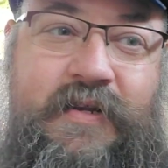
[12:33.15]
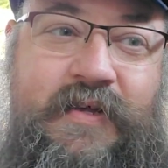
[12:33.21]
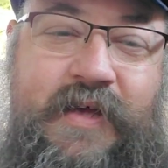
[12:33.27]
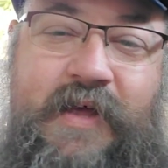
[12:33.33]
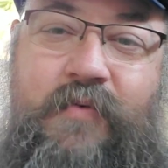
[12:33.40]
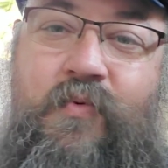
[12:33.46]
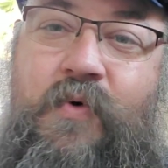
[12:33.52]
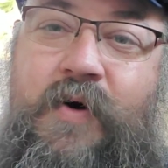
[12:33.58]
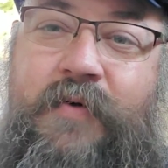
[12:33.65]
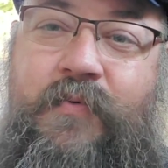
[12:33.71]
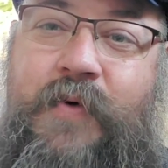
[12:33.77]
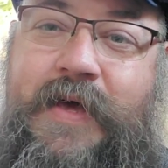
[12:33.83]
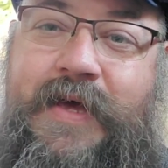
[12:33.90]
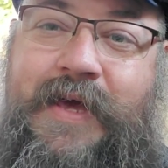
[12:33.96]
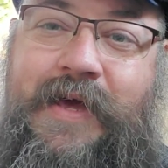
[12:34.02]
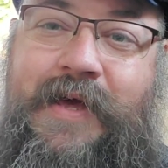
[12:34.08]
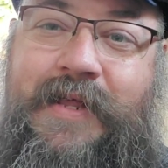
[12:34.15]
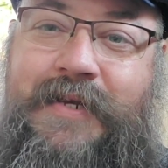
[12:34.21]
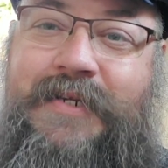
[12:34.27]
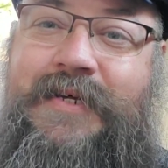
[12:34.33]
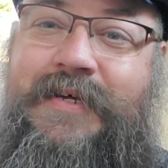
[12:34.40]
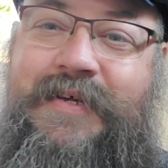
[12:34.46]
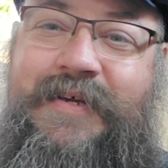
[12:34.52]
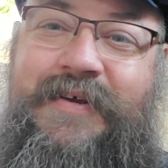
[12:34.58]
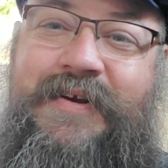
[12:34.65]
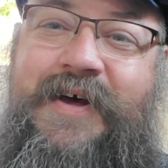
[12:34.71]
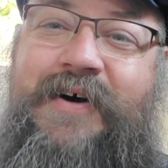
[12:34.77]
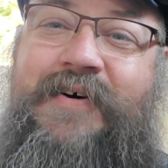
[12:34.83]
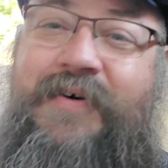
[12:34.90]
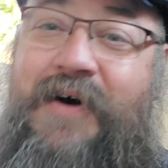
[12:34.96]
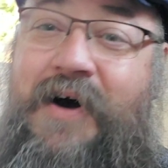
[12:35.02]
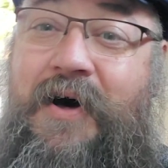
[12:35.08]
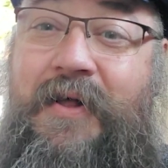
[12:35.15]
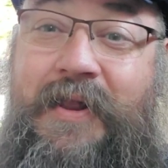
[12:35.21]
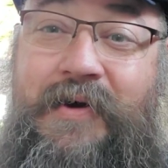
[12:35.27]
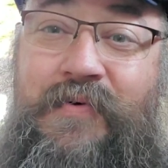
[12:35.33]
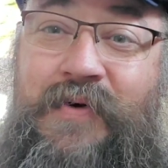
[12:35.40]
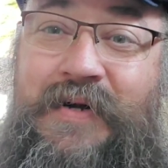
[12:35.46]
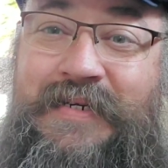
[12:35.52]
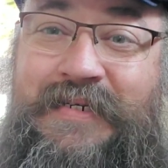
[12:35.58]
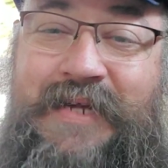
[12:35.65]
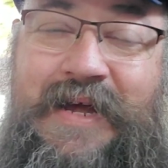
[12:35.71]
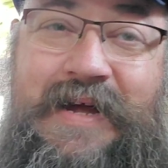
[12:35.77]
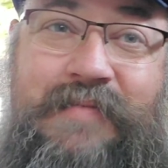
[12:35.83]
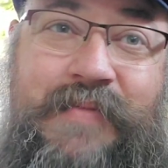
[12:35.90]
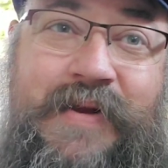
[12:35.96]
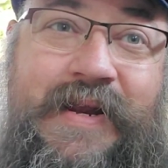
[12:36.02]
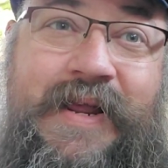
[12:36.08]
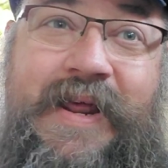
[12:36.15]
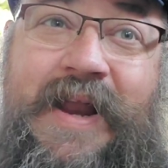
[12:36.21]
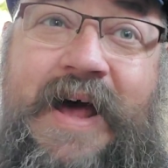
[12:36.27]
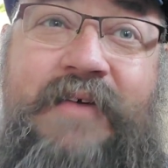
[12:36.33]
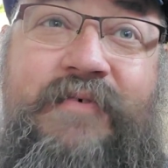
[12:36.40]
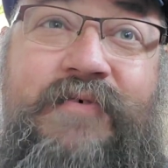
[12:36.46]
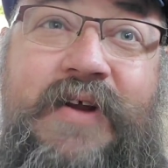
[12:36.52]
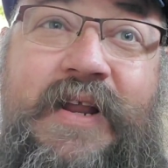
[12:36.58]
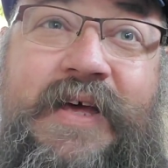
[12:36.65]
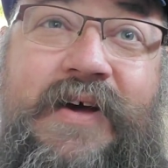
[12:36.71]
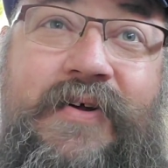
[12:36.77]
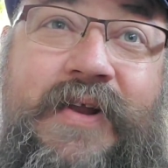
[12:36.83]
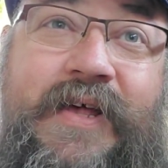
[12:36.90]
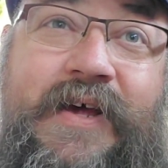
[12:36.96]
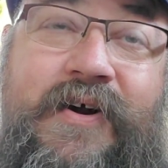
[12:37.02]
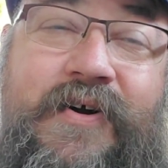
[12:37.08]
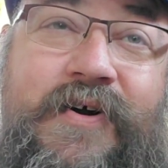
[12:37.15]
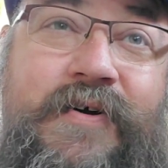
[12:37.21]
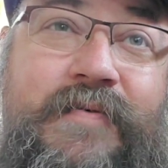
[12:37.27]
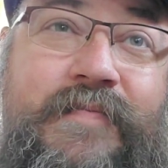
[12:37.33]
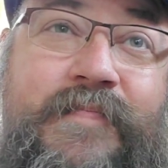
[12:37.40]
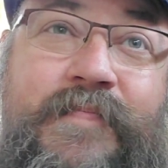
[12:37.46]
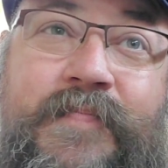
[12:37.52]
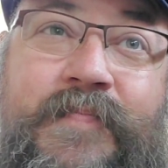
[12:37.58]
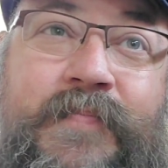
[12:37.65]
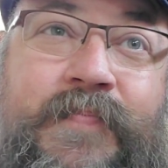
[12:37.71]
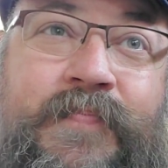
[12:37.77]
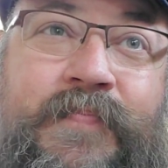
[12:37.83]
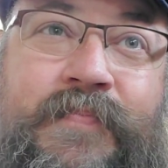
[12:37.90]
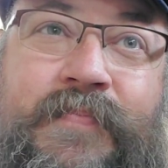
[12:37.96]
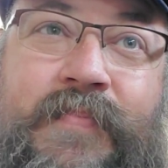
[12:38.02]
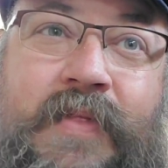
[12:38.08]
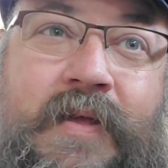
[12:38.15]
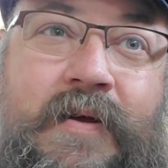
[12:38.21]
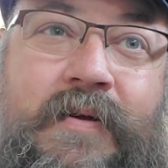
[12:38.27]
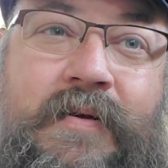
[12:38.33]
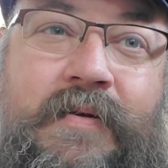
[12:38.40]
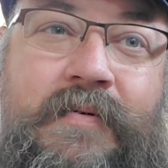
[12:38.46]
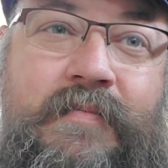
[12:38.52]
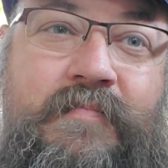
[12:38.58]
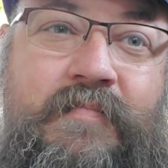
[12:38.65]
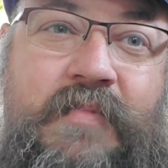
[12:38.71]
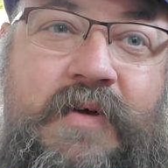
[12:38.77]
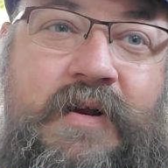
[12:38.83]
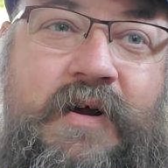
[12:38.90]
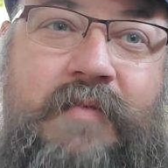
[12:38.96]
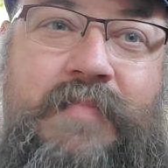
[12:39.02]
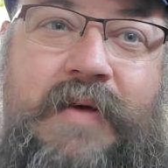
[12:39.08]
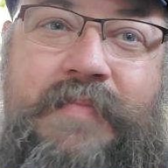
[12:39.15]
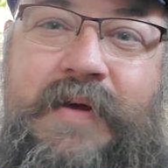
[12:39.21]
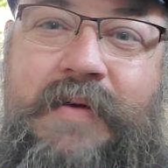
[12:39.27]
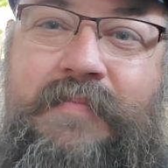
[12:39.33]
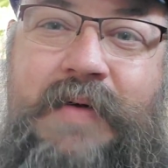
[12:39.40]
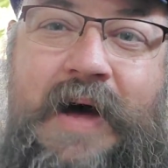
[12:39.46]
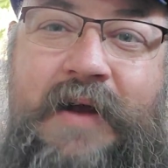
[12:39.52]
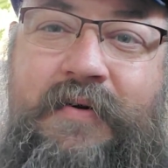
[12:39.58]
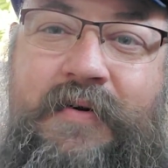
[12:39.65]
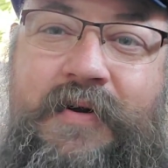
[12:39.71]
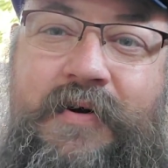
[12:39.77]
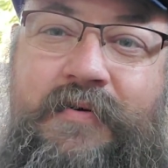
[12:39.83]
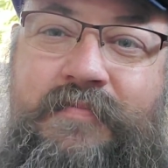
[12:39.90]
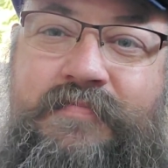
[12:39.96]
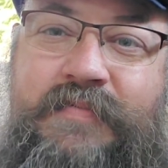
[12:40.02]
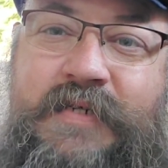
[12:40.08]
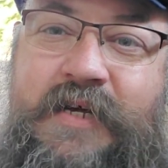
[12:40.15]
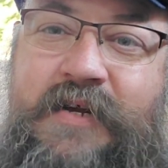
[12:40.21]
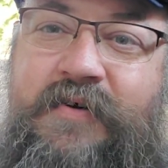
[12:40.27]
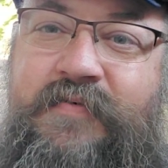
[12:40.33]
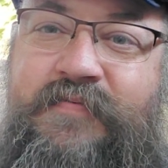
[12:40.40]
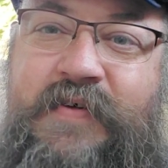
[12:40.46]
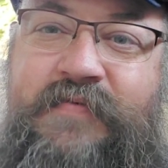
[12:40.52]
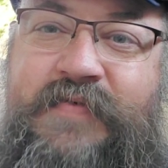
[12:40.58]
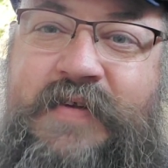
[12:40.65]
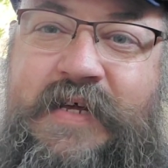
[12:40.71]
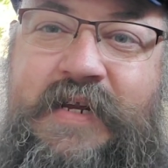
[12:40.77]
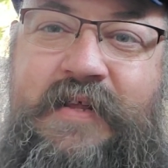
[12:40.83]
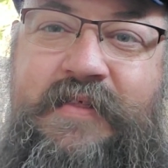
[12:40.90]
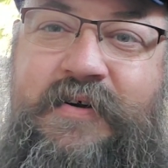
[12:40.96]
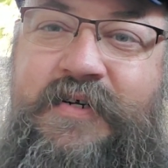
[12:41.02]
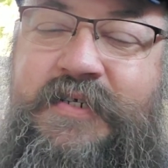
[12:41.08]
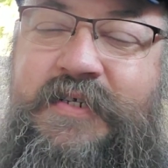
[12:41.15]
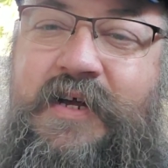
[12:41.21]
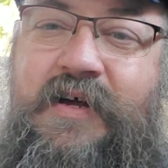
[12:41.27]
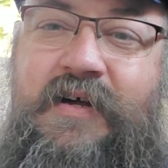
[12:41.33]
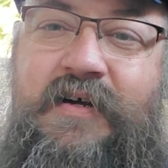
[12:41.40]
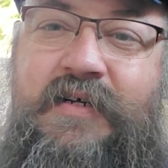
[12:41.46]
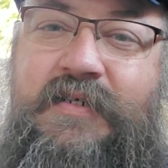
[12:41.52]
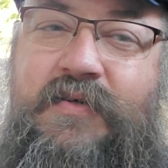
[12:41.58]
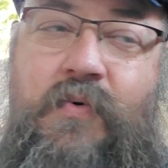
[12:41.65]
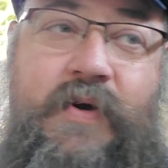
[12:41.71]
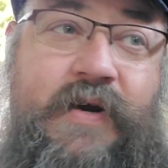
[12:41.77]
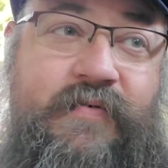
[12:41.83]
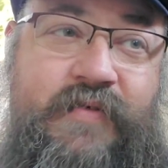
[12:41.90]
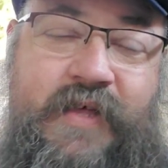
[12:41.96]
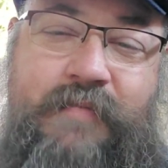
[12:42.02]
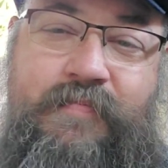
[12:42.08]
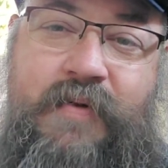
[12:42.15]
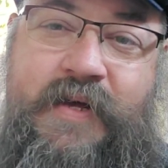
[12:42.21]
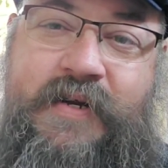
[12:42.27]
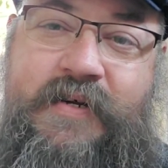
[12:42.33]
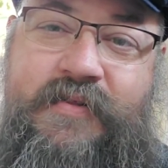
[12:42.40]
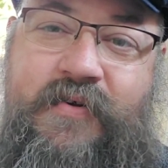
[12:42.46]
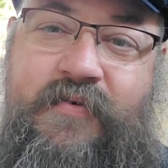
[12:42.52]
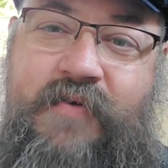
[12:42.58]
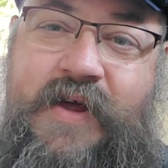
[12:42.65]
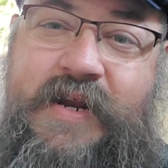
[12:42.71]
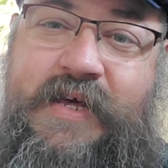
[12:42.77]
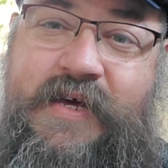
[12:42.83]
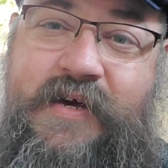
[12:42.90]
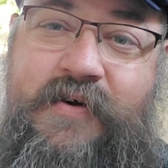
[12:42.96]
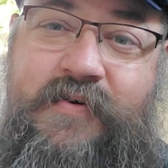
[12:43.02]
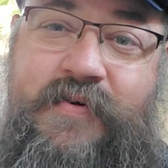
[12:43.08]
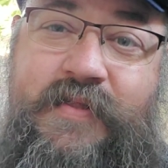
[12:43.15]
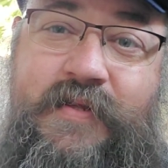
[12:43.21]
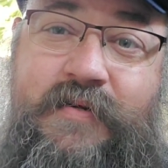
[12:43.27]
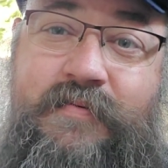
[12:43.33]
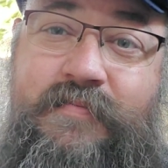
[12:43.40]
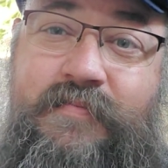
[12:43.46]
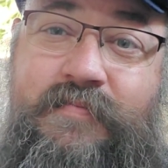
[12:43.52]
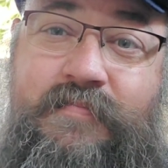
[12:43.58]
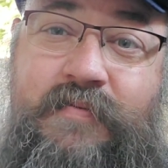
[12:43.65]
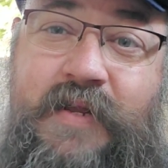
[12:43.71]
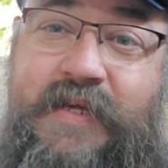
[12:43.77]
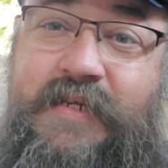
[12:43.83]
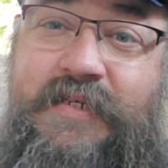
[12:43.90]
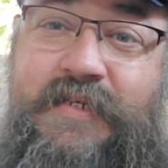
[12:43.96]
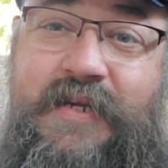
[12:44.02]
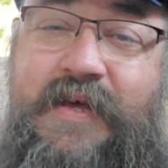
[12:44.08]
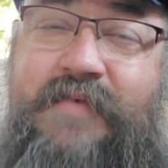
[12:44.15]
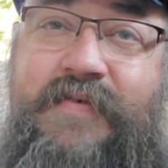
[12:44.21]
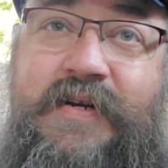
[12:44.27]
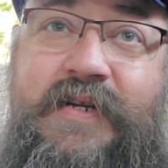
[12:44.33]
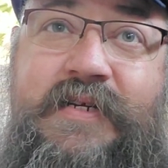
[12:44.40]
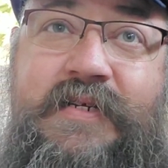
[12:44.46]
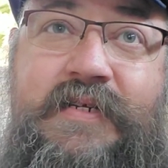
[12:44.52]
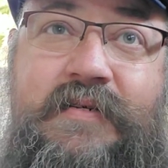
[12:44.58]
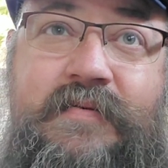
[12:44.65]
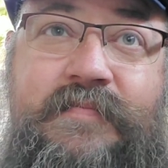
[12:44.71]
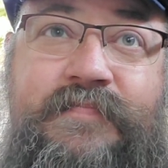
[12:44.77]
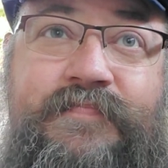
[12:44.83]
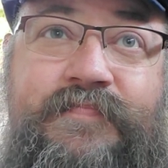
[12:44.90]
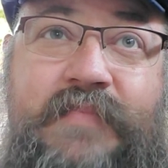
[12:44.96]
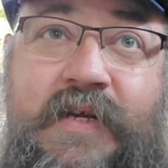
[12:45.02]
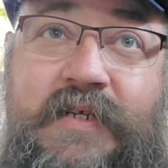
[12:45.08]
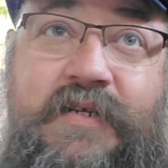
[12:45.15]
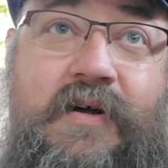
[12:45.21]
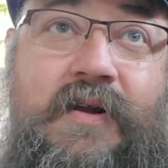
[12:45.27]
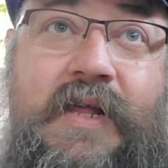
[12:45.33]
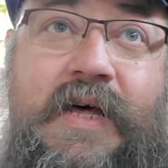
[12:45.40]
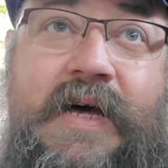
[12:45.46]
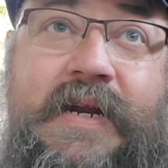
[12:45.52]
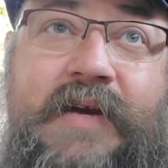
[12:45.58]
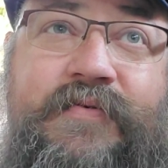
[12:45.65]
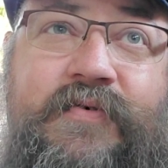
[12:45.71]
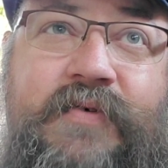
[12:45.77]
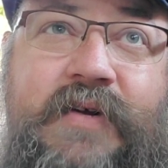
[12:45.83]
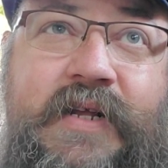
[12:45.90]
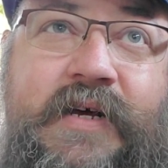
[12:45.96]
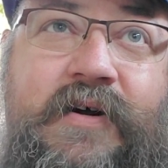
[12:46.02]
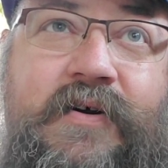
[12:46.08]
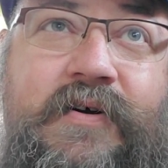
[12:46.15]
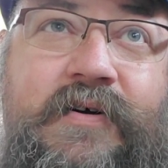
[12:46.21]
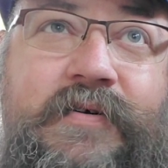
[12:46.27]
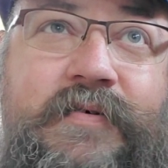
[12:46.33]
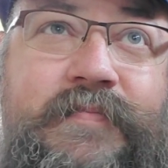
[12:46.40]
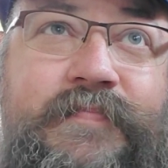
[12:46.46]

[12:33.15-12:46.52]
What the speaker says: in one weekend, all at one time. And I'd really only heard, maybe, 10 or 15 of their songs. Whatever they played on the radio in the late 70s is all I'd ever really heard.